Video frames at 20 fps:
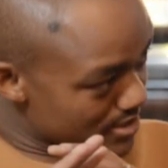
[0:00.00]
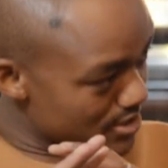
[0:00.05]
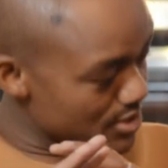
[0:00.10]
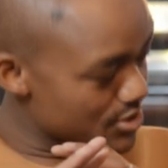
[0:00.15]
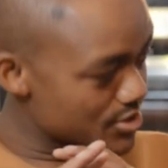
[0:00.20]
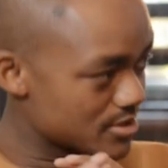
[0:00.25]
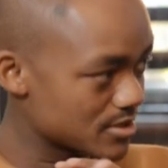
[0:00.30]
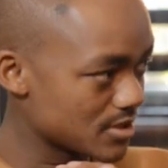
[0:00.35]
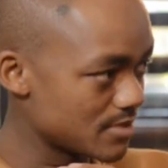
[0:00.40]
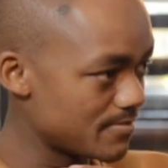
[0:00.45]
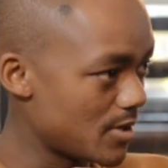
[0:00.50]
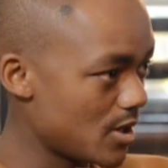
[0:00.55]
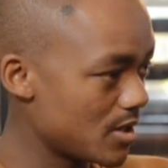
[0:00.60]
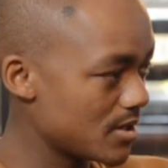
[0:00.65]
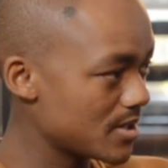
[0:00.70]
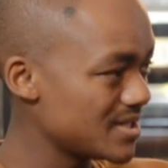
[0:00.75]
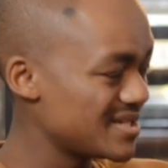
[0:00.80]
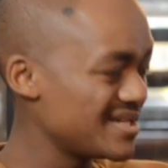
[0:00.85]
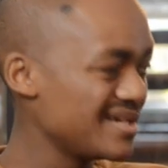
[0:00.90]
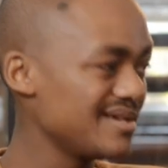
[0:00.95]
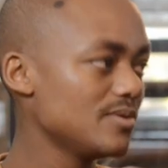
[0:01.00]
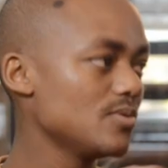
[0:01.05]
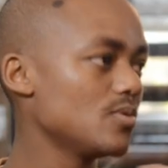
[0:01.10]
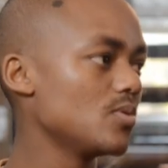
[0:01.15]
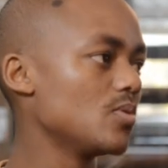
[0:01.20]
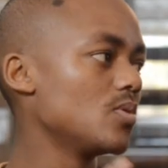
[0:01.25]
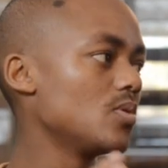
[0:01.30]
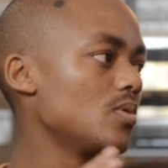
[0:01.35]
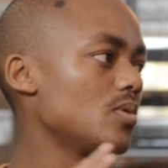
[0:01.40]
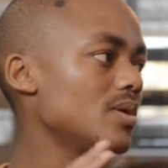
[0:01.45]
digital marketing
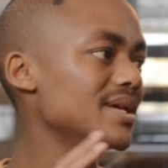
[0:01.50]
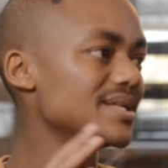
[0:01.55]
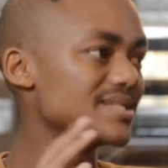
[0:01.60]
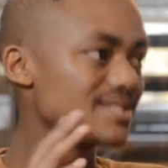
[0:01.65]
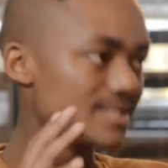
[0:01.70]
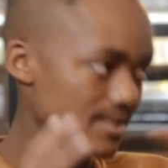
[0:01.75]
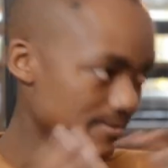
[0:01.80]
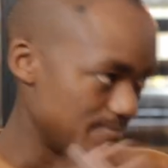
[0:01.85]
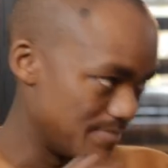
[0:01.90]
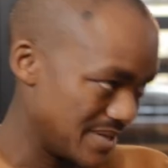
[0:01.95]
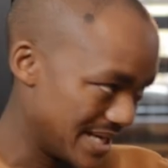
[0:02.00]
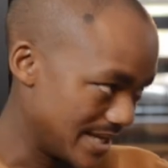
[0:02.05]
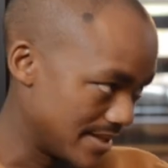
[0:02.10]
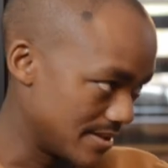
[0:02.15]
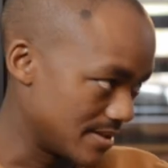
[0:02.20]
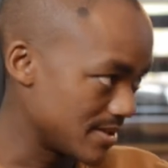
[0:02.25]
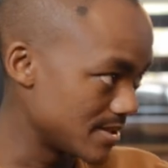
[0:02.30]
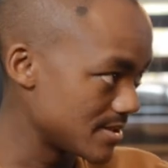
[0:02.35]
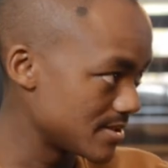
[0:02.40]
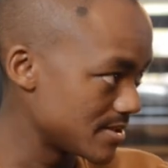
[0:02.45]
or is it a blend?